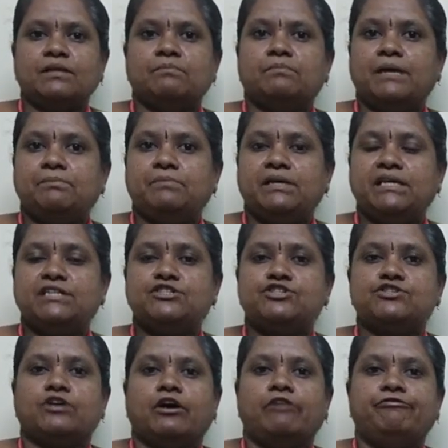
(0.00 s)
by
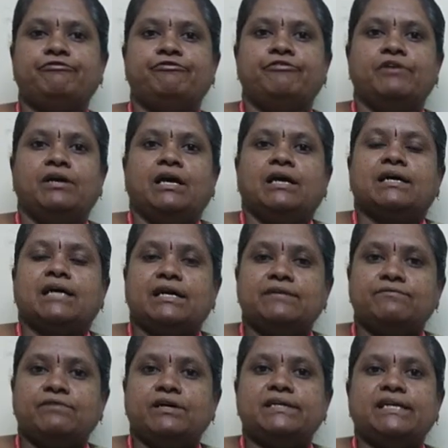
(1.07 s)
means of
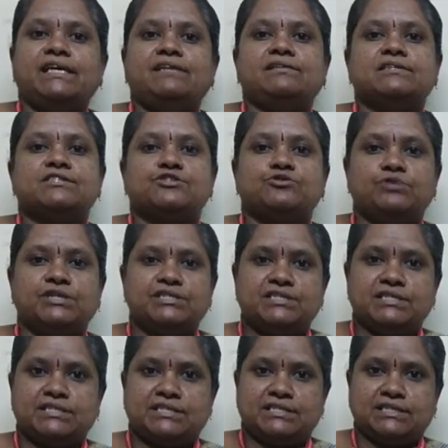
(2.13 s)
converting this
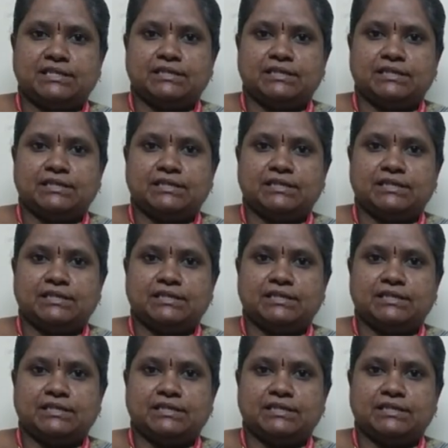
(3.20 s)
2-digit